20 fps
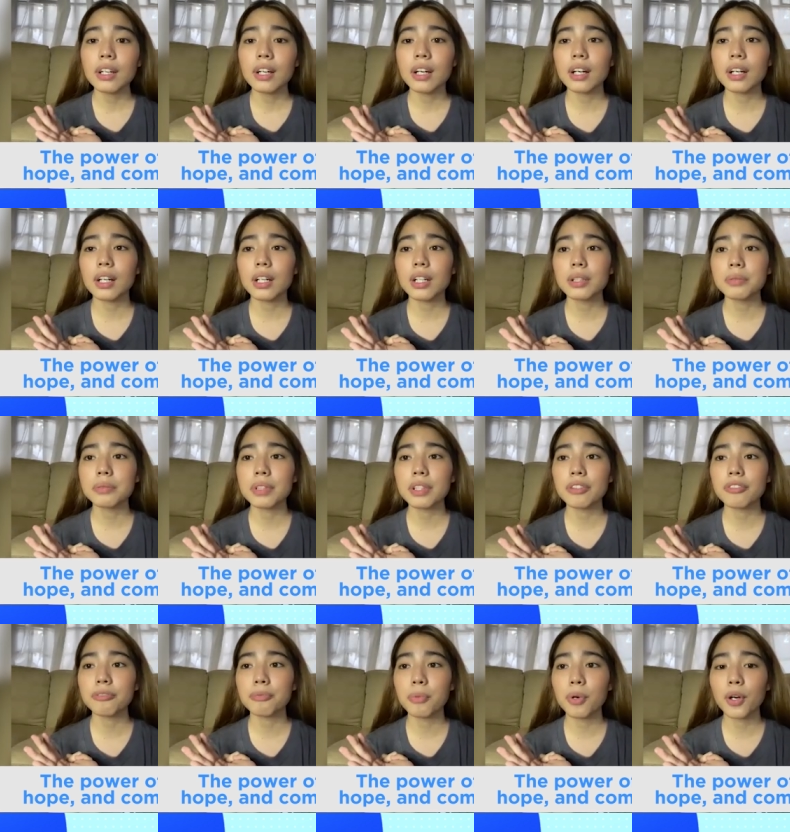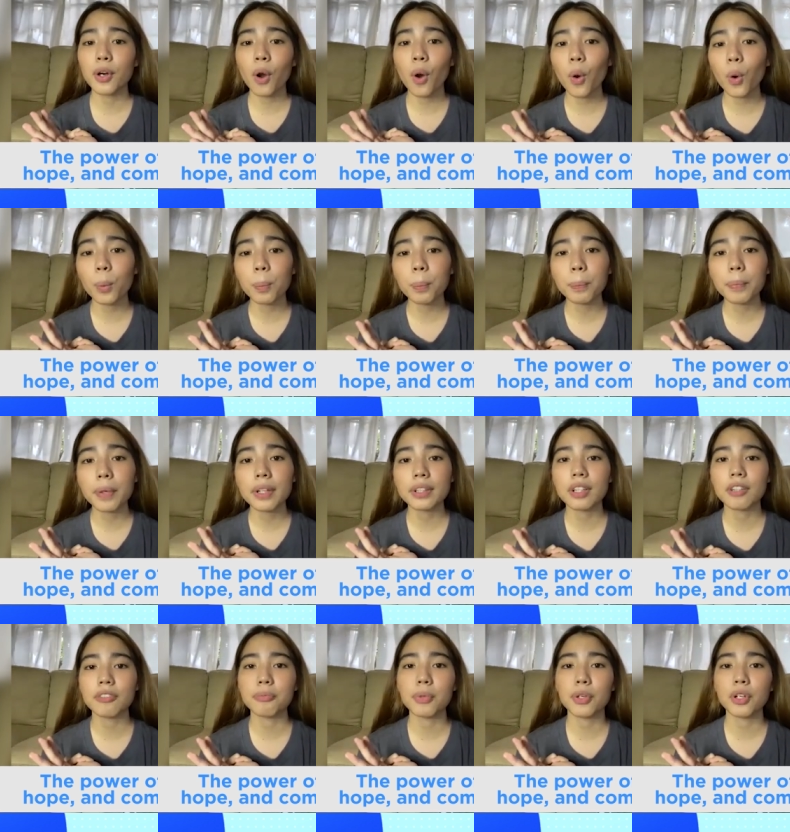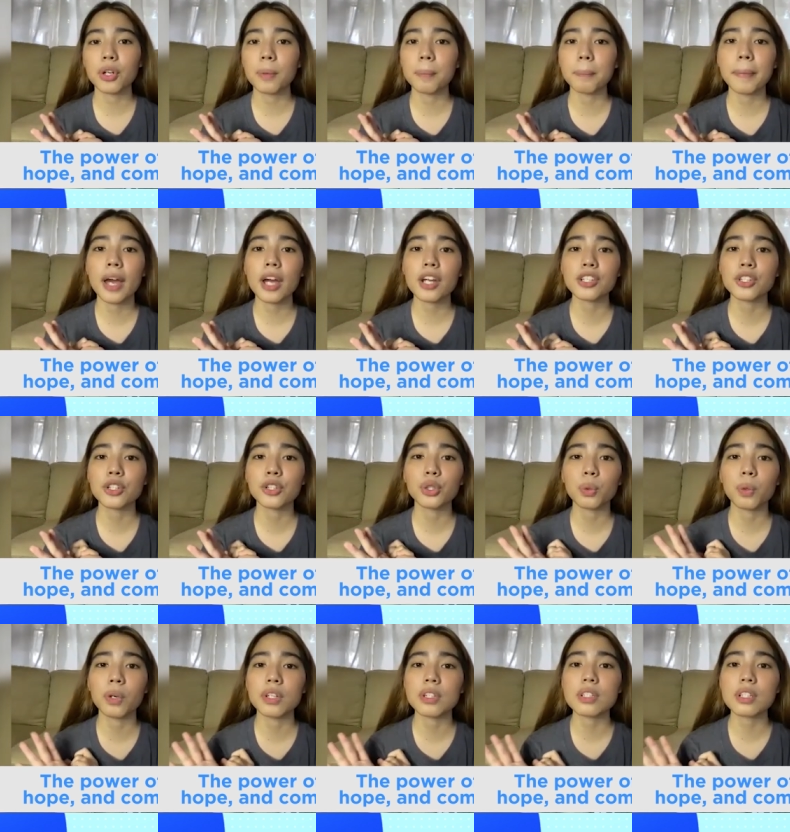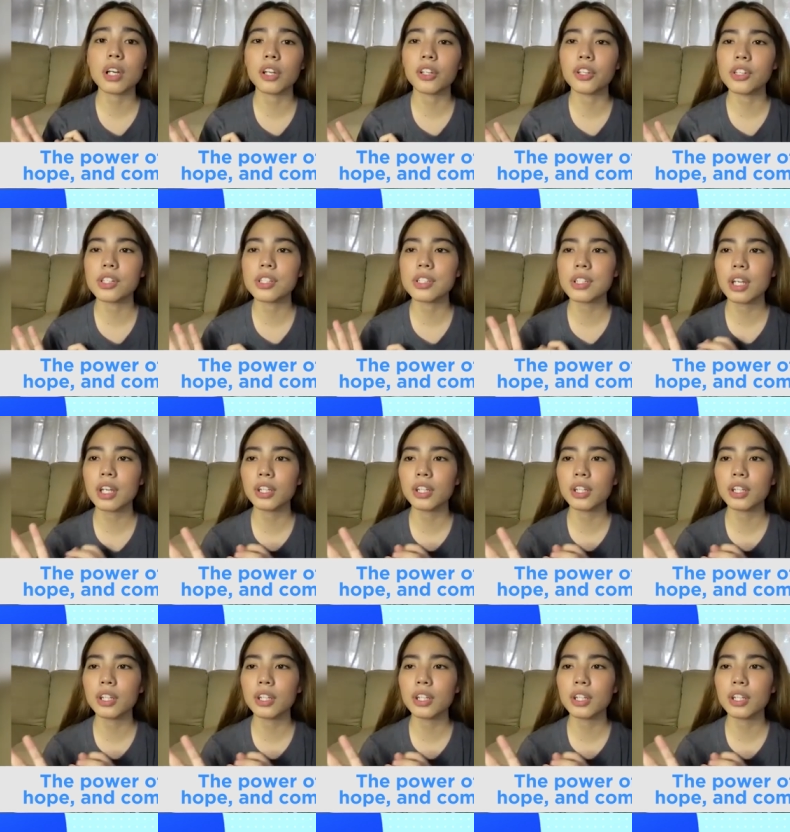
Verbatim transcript: um, give more hope and give more compassion towards others,